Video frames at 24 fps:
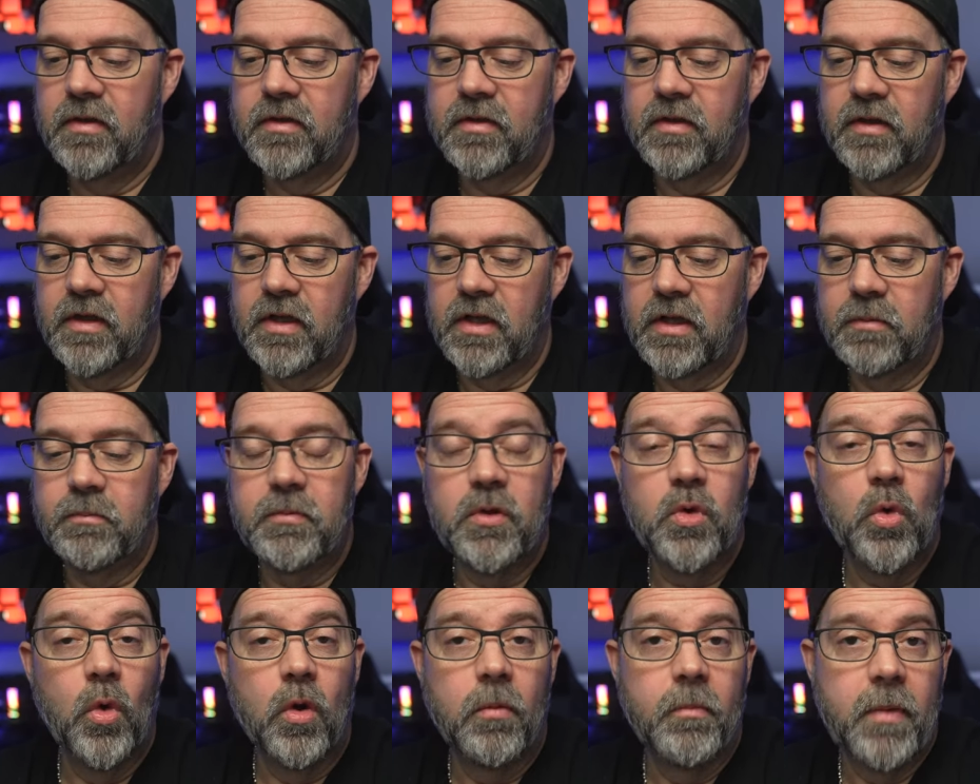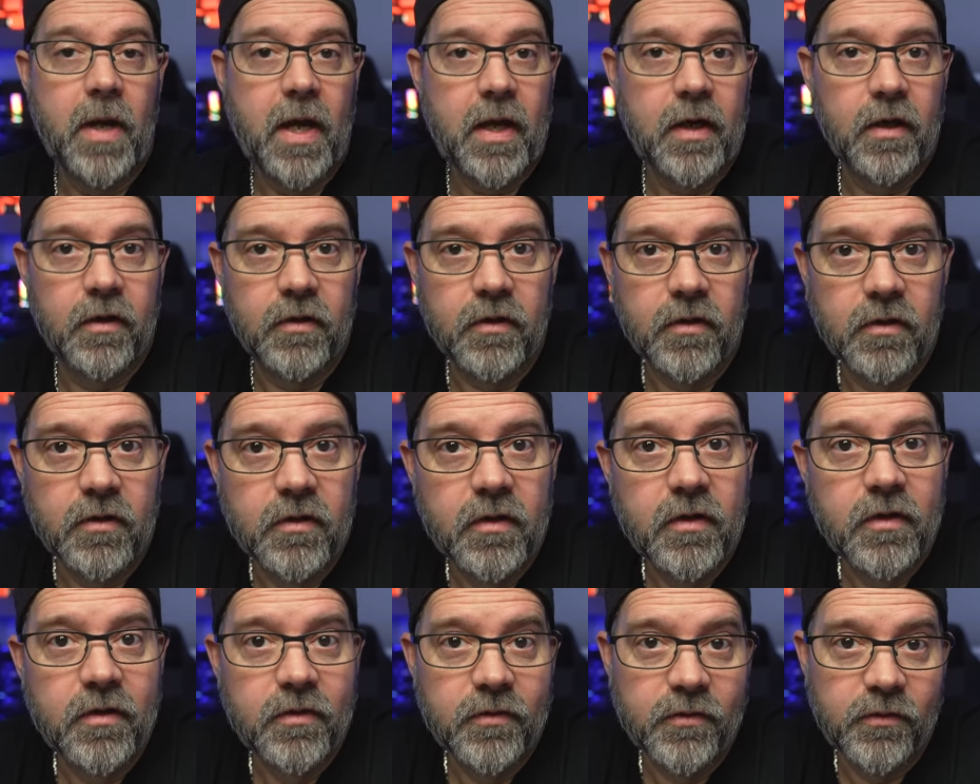to keep your monitor
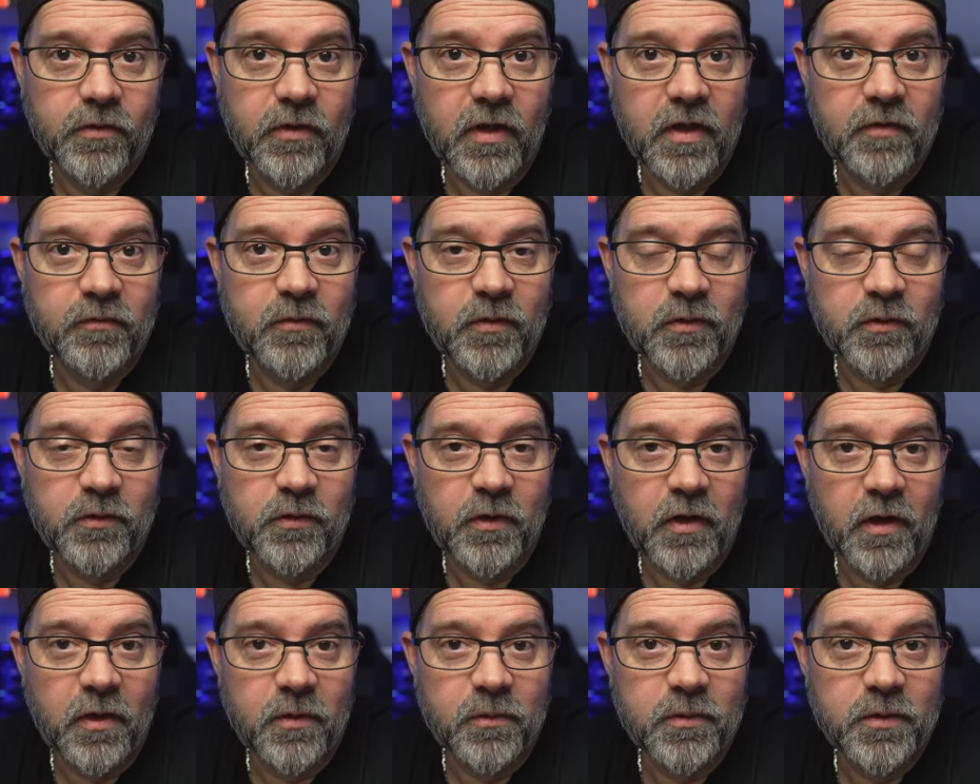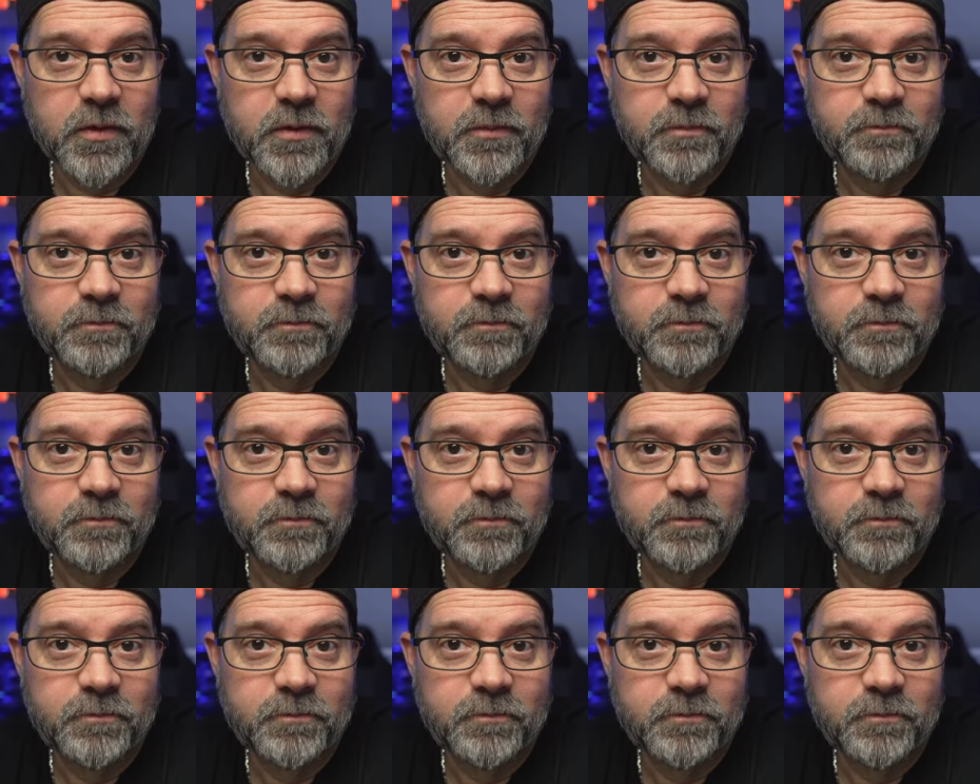safe and sound.